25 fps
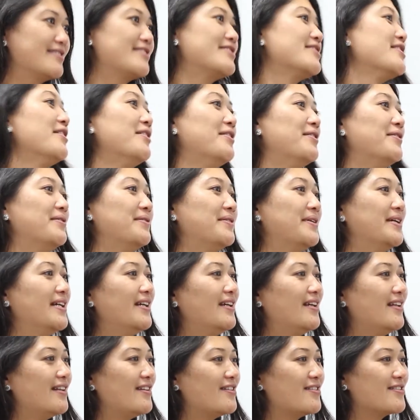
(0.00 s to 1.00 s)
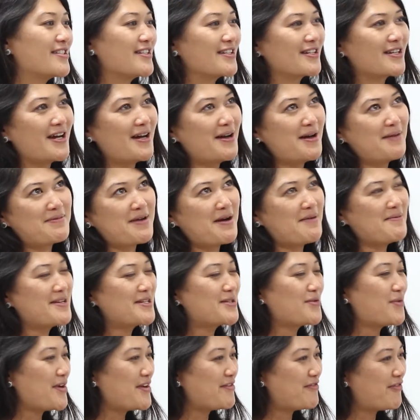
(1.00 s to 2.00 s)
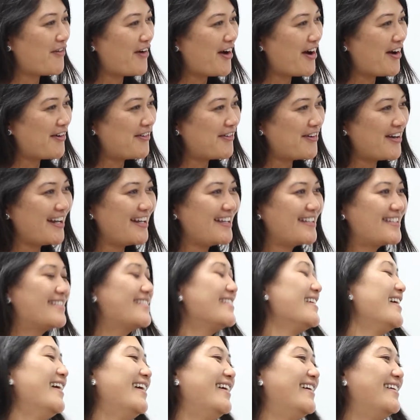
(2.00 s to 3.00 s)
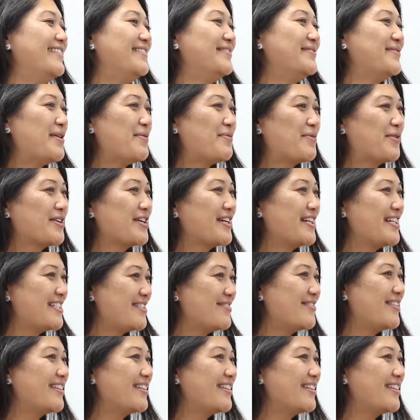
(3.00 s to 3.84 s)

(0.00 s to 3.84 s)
So there's an upcoming 24-hour race, and we're going to do